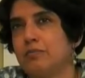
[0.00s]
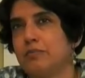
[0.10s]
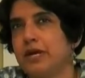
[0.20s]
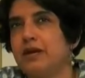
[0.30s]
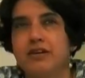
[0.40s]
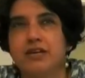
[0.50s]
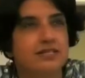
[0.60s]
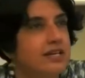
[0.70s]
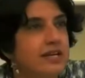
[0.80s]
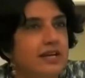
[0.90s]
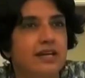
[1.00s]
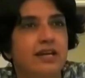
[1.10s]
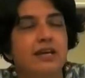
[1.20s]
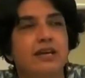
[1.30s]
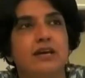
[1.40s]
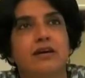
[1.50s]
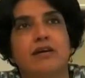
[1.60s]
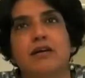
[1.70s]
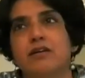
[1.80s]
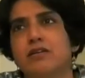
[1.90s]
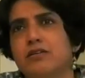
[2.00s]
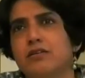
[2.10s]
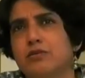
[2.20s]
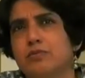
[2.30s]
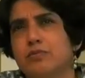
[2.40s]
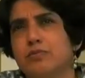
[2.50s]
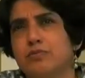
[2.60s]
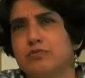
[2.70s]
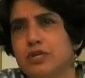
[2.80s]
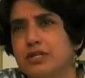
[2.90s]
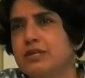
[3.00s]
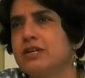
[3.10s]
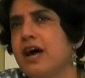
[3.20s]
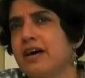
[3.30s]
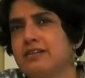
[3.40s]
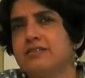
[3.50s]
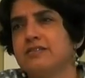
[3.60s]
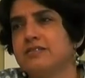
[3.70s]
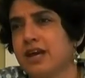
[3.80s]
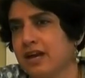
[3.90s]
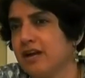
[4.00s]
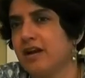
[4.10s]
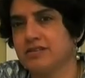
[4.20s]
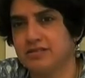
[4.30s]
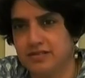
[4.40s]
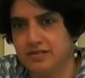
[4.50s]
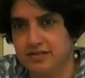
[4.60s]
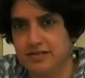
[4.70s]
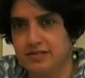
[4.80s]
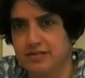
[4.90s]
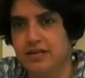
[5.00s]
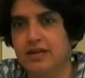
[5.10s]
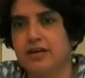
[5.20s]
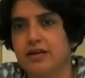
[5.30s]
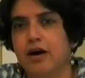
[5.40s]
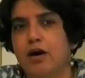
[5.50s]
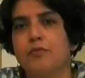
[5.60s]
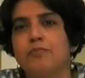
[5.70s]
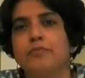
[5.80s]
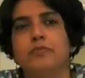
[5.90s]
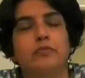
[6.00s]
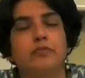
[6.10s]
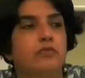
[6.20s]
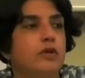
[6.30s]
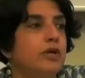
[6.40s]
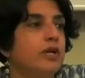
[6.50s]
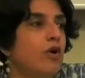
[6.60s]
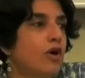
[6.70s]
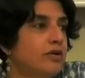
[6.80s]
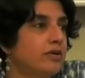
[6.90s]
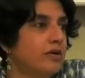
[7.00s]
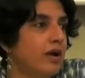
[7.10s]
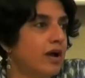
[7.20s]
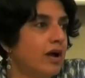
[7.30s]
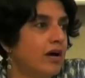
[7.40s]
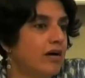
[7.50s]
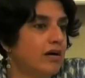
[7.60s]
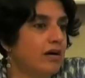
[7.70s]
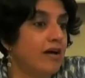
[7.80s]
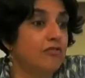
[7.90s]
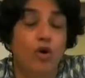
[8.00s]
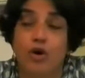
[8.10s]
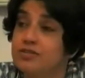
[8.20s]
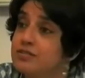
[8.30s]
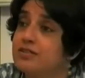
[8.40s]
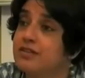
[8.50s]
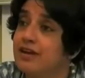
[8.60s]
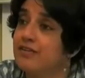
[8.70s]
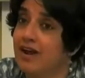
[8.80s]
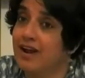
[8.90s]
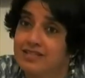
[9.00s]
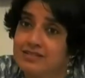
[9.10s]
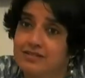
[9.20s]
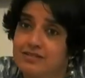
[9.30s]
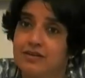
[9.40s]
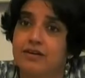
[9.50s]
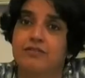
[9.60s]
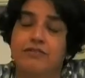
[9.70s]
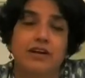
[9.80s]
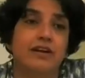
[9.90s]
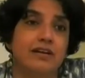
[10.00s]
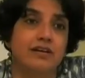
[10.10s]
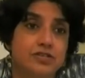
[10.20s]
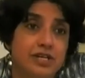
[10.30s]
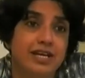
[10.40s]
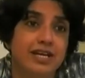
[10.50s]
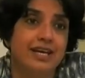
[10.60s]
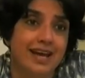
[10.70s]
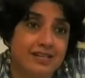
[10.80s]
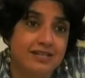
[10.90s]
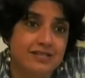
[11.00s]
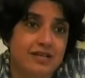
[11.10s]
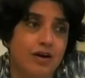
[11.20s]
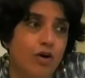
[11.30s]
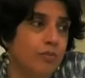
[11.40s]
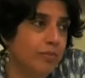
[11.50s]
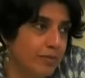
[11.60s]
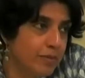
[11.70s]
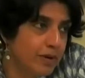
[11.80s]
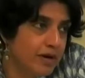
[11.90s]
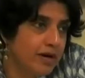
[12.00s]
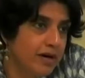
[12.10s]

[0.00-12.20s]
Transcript: increasingly treated as second-class citizens. They may not have lost their rights very literally yet on paper,